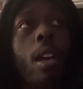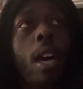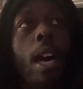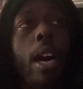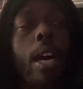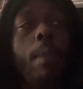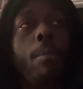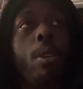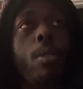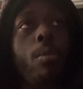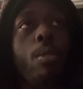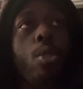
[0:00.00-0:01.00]
I'm
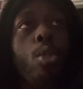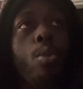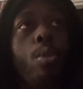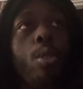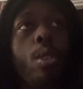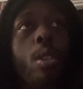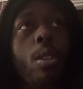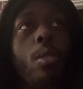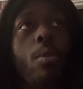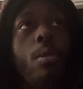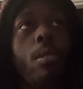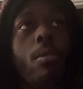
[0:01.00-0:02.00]
going to
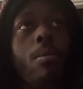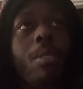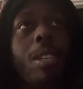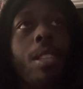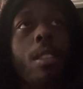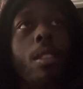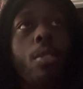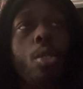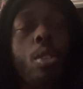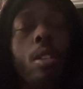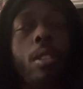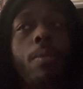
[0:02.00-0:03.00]
go with
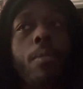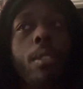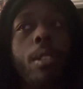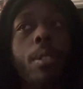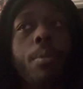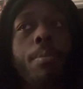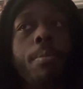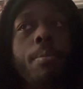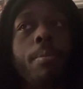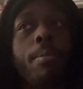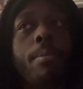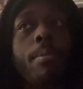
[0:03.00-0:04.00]
Charlotte Flair.
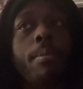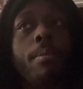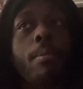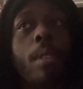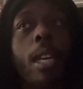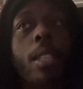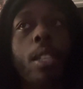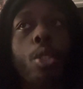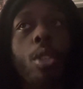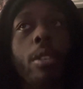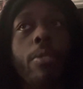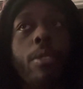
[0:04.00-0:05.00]
I think
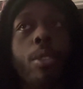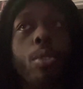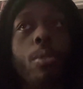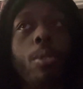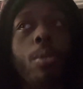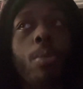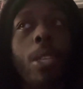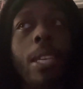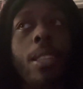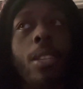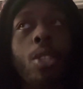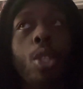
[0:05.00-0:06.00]
Charlotte Flair is going to win. I
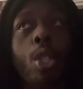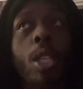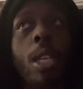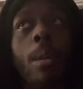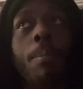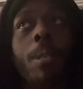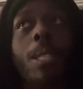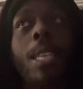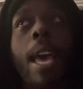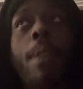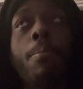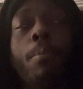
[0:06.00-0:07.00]
think she's the company's
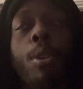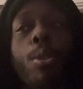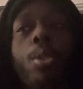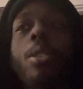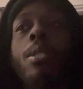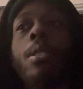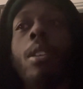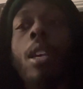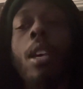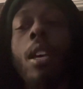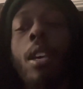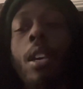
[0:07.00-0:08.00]
head person
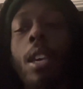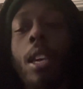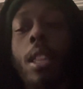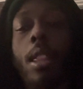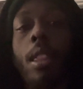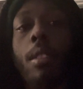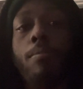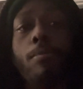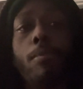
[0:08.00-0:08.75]
in